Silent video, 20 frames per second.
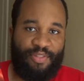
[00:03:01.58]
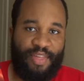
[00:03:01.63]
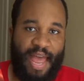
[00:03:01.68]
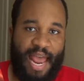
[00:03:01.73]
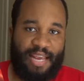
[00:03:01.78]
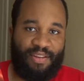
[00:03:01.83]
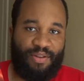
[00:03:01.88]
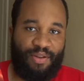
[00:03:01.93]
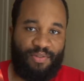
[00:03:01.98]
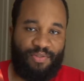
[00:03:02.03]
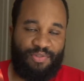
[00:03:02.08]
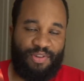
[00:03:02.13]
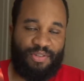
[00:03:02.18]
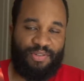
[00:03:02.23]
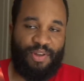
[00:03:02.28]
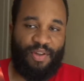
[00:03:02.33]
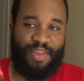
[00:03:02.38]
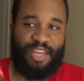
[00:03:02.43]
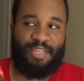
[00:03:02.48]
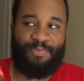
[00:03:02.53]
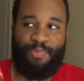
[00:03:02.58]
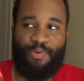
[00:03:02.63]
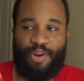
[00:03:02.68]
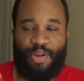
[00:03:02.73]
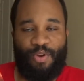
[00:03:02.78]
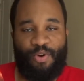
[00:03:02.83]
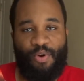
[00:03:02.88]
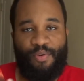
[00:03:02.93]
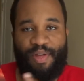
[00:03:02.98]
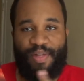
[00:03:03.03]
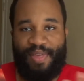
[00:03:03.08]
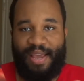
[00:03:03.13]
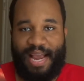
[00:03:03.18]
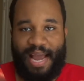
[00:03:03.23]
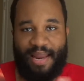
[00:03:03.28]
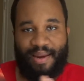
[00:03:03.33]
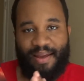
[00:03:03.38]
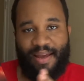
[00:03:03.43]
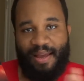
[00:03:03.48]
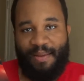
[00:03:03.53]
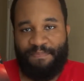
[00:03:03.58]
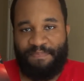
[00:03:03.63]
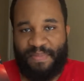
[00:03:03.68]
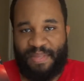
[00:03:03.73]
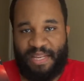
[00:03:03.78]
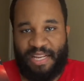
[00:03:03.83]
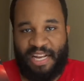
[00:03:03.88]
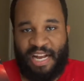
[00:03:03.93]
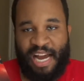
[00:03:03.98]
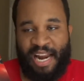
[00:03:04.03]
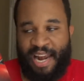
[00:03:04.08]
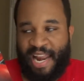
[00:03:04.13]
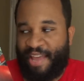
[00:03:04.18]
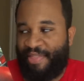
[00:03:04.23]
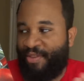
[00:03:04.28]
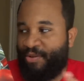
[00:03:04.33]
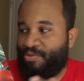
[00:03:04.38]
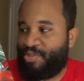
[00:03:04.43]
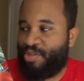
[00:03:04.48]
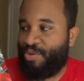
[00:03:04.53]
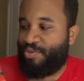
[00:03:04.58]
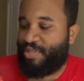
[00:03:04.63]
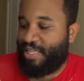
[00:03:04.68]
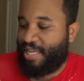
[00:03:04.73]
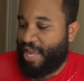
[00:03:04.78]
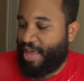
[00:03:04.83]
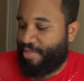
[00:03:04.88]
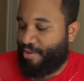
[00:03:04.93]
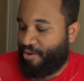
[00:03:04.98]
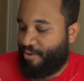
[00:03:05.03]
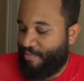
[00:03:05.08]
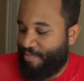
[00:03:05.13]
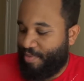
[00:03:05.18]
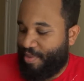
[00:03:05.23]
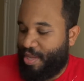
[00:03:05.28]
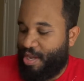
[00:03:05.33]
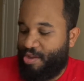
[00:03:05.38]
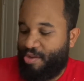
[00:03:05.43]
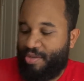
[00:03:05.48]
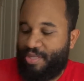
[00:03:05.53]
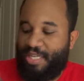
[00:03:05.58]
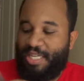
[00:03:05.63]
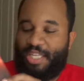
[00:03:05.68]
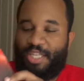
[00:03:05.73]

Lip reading: that. So I think it's pretty cool that they kind of connect those two together. Here you see